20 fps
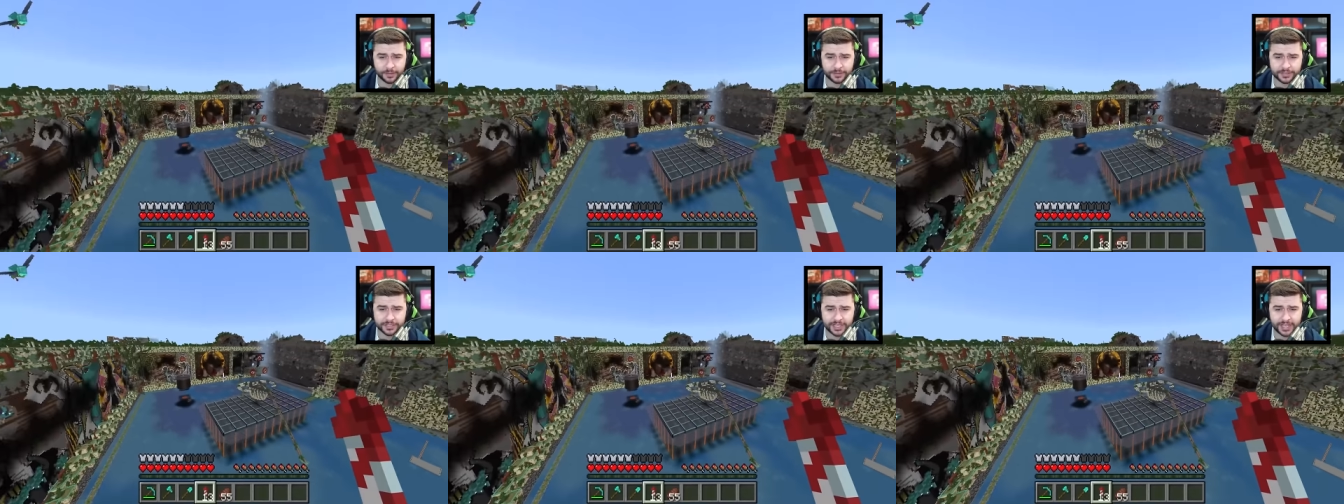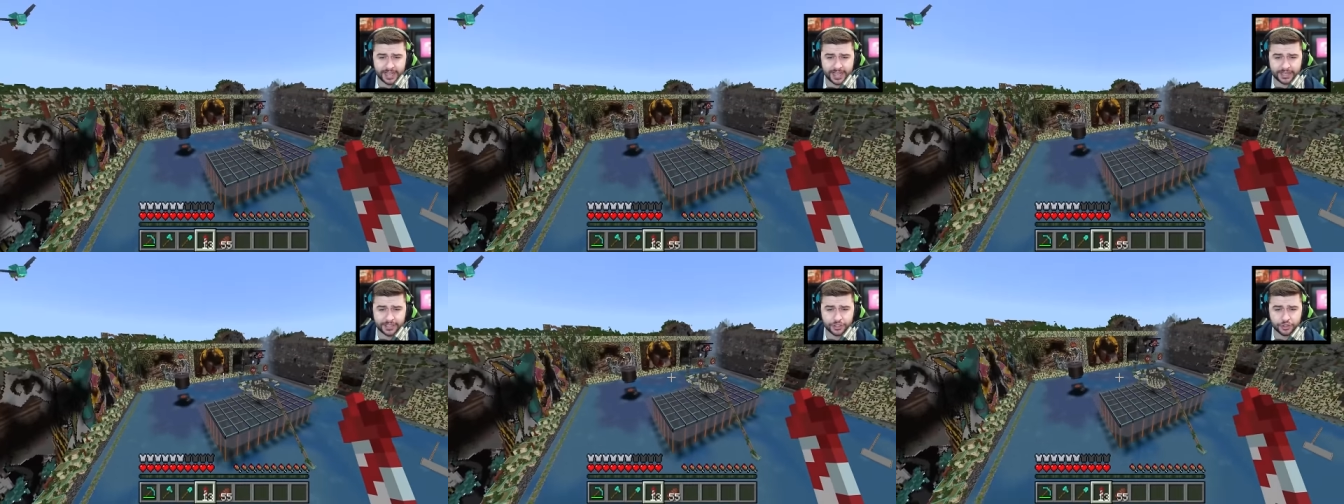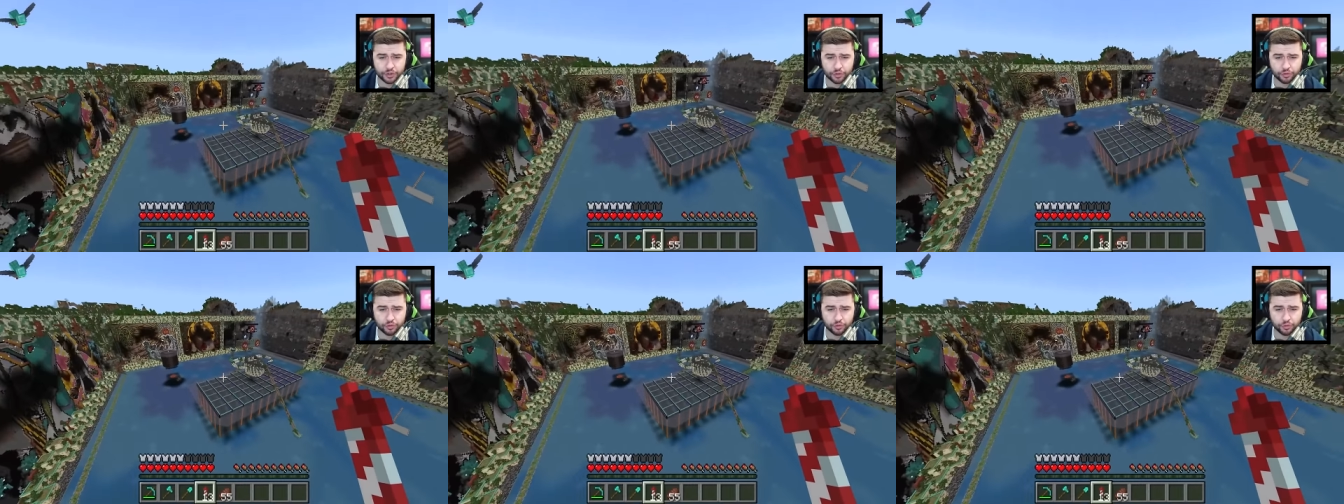outside.
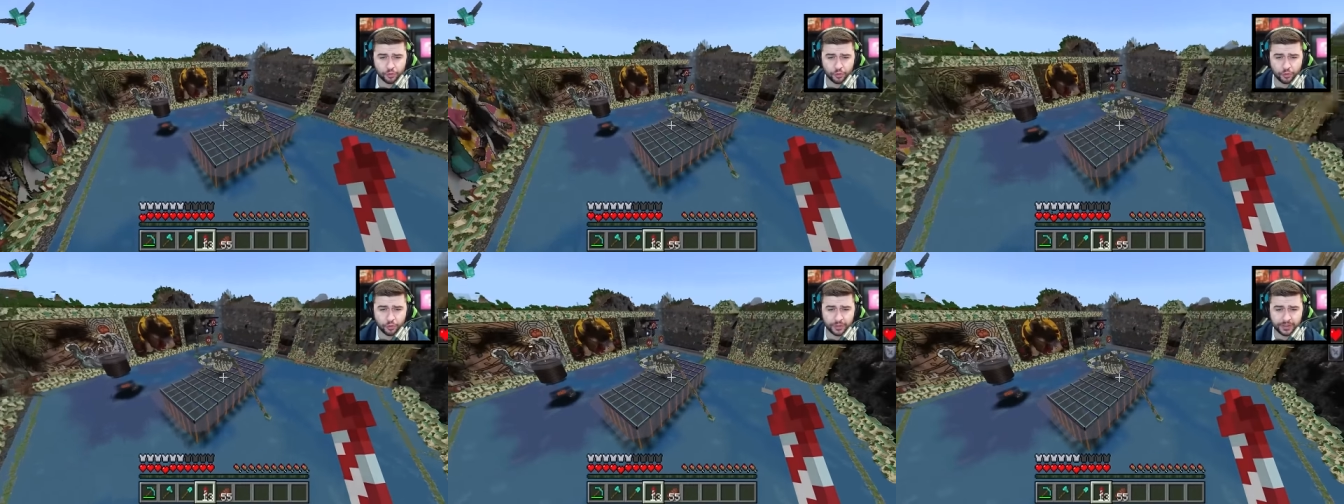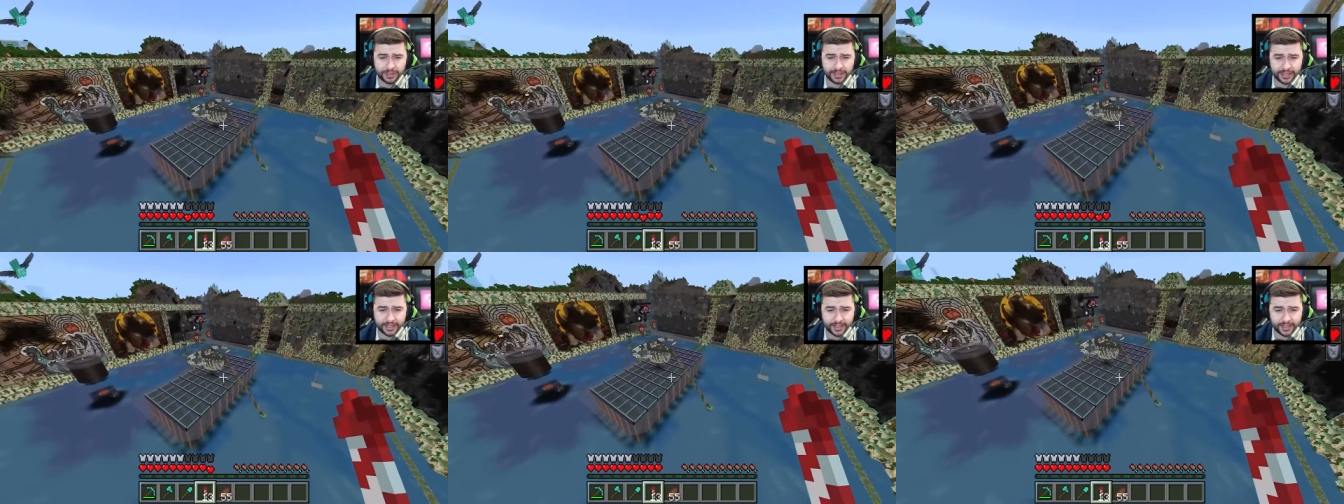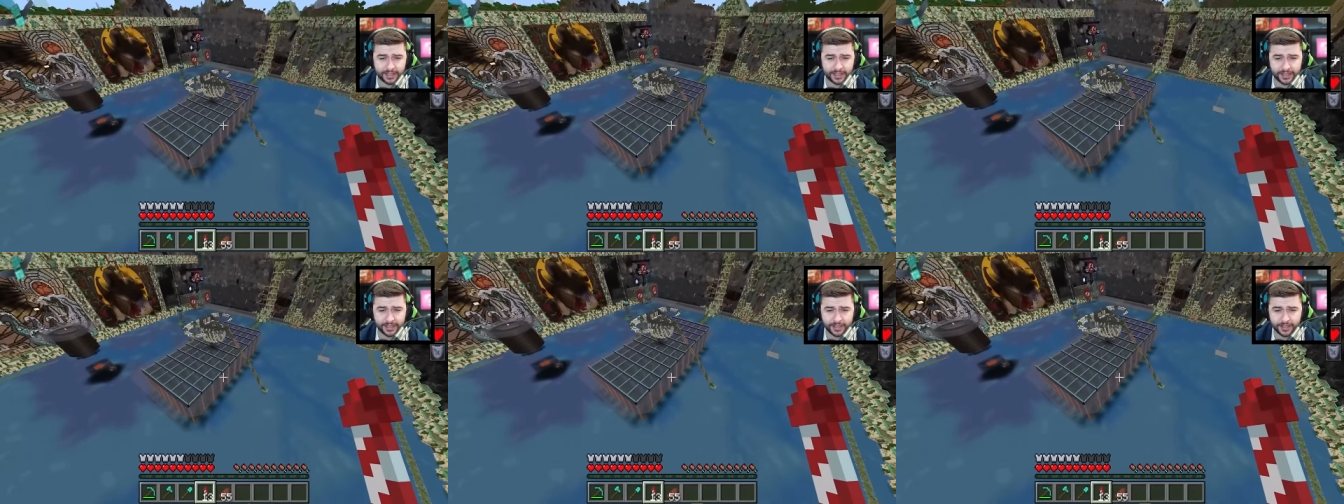
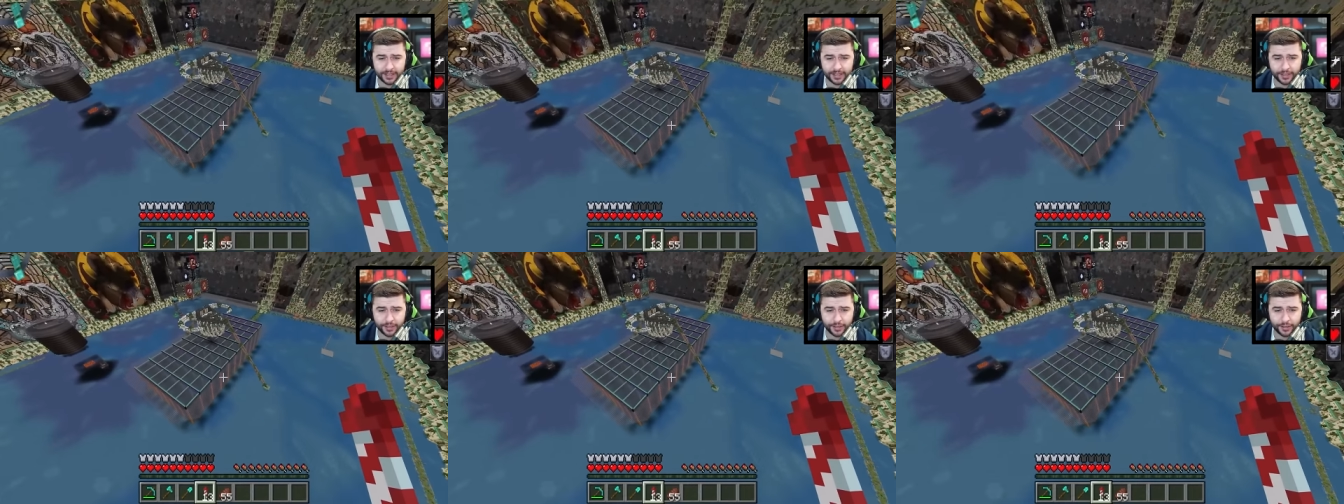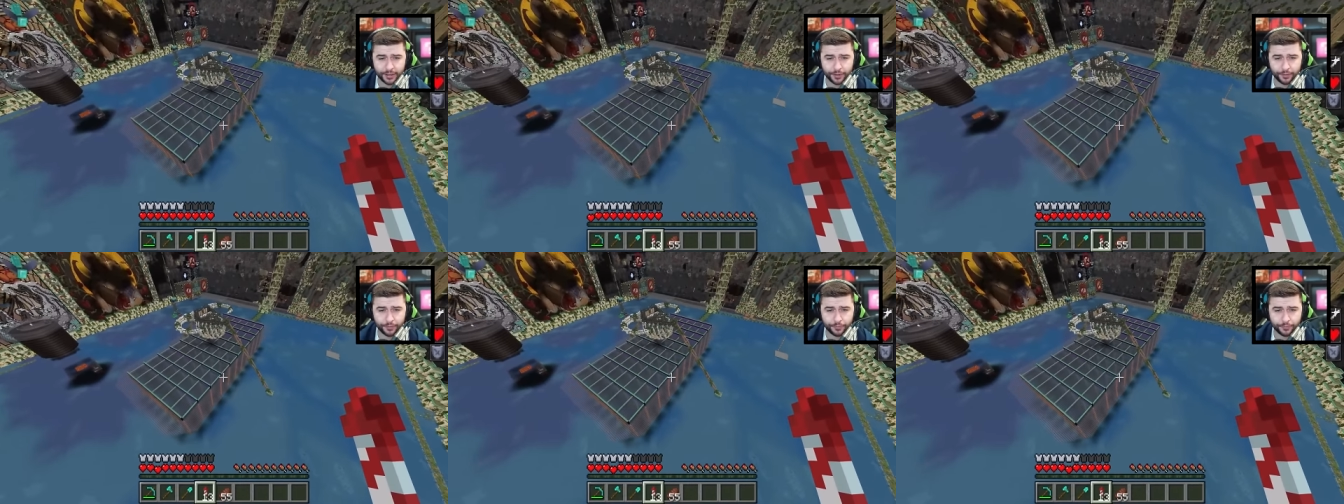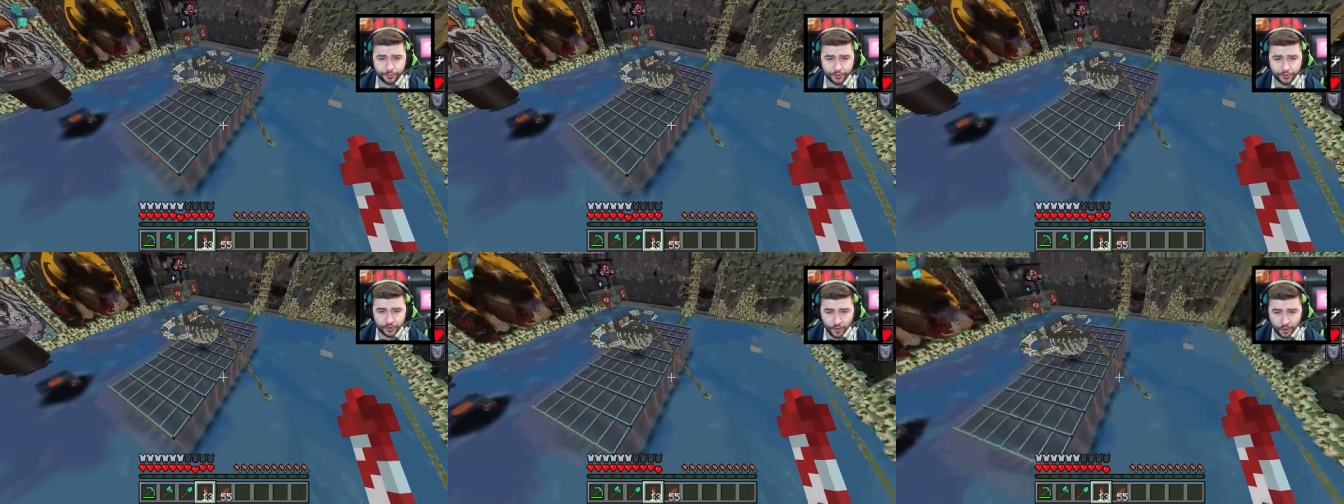Truly
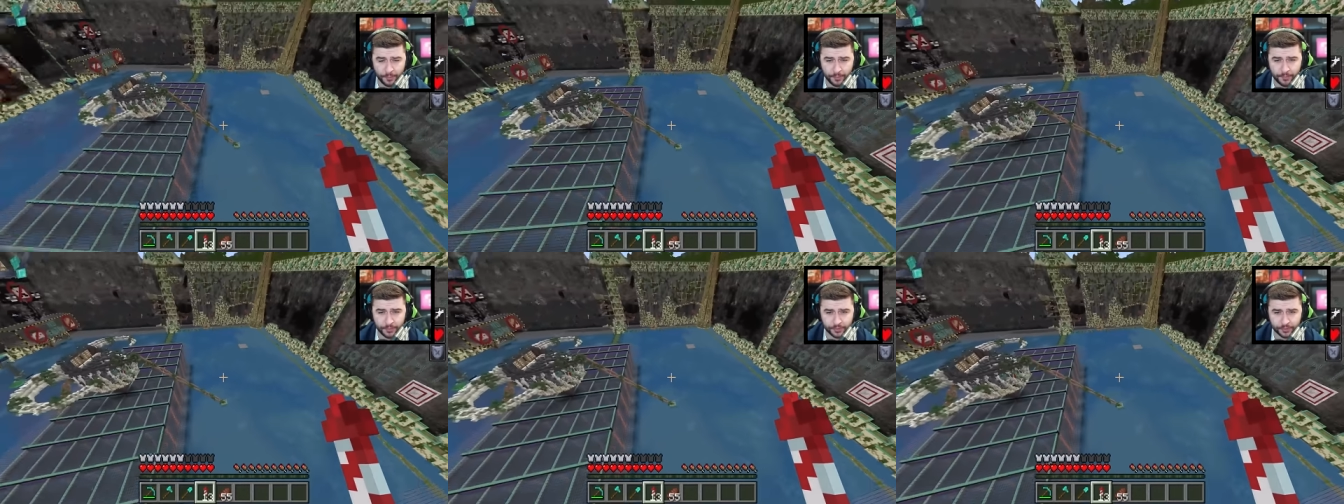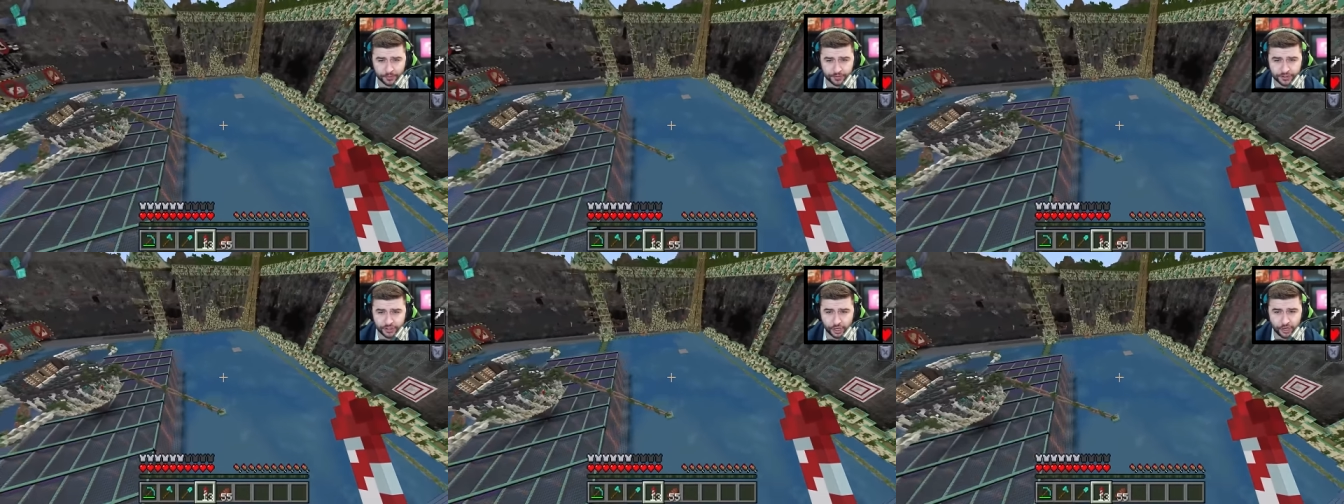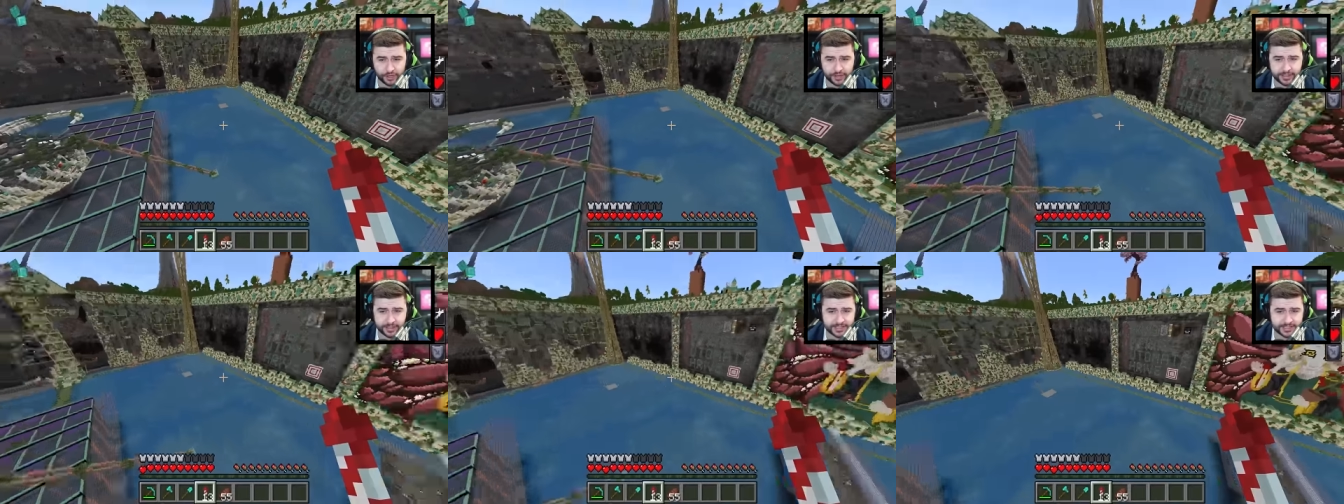phenomenal.
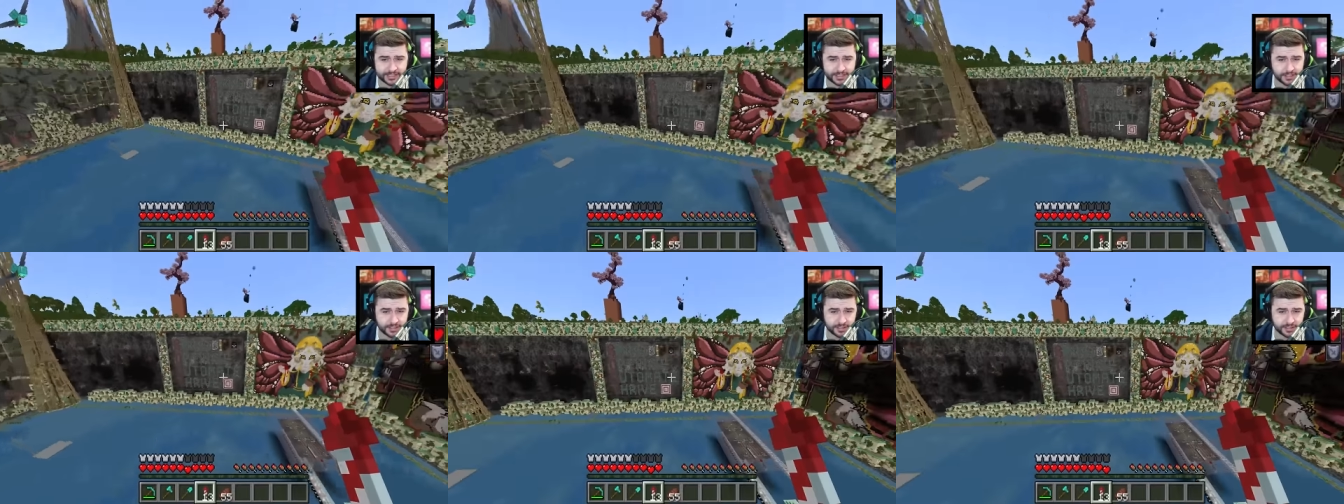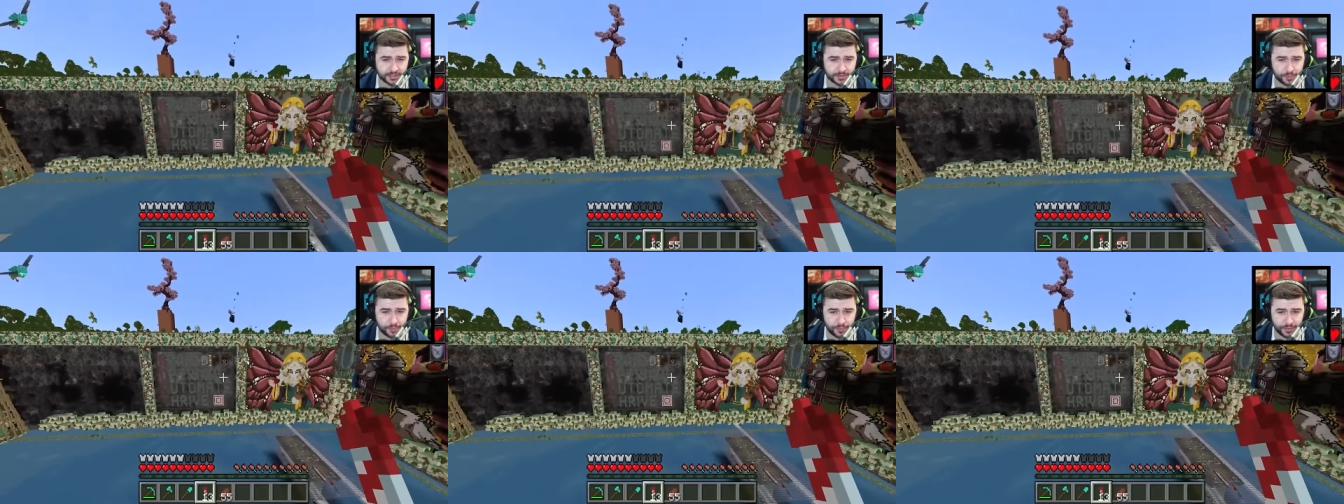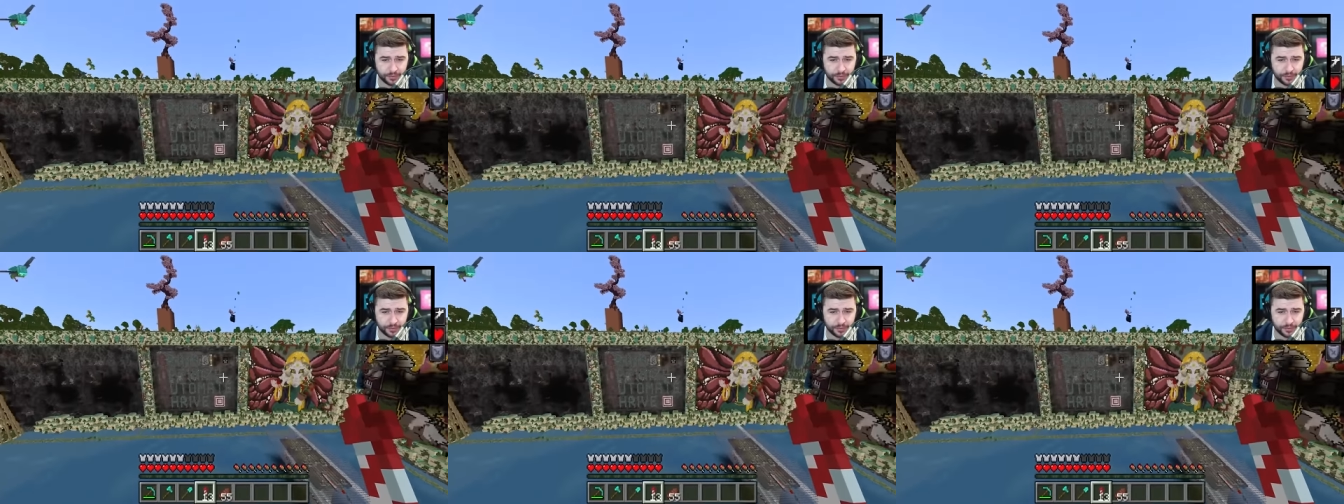Doc is just